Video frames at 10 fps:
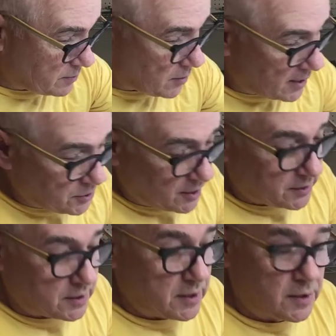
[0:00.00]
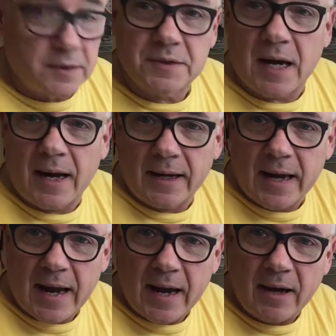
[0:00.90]
of the project is I
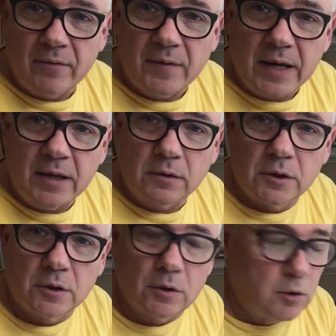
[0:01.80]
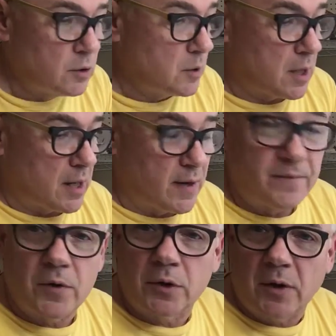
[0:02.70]
have a little
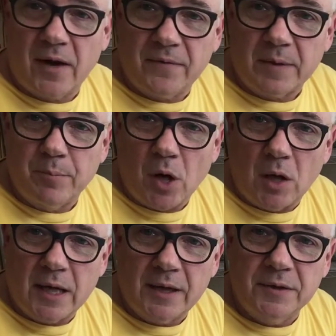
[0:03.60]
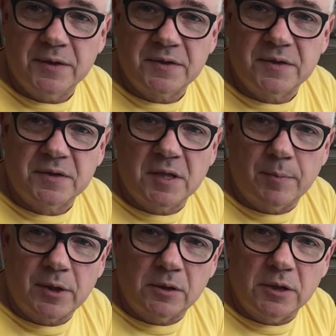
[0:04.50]
photographic ball head. This is
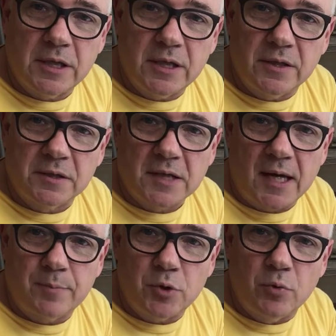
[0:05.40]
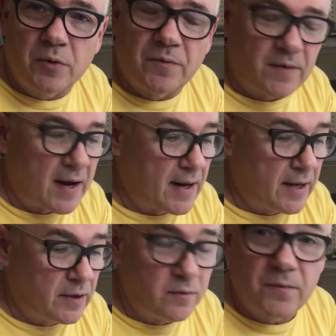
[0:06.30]
typically the type you would
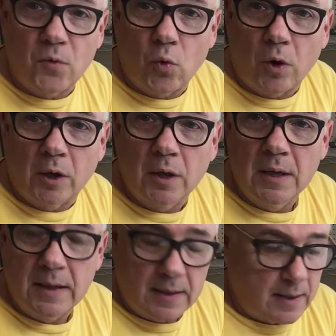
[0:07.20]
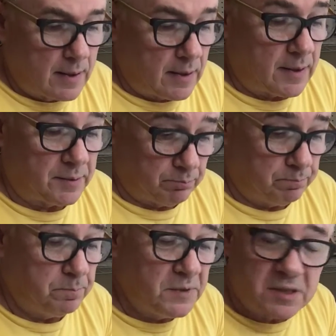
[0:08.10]
find for
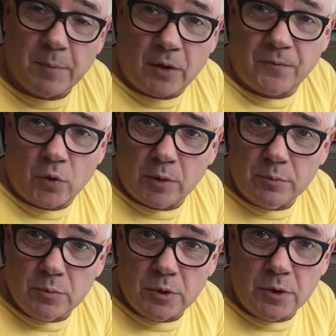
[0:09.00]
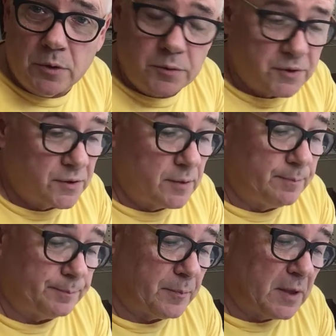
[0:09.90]
smartphone use.
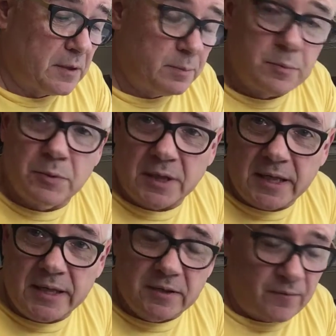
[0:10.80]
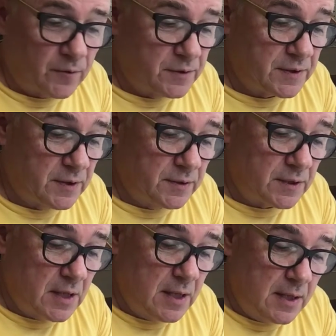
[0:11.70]
The key difference
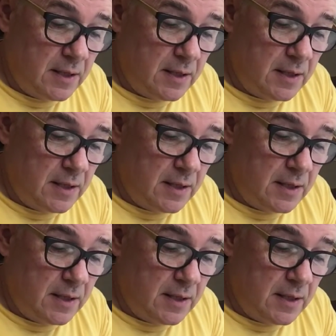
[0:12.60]
is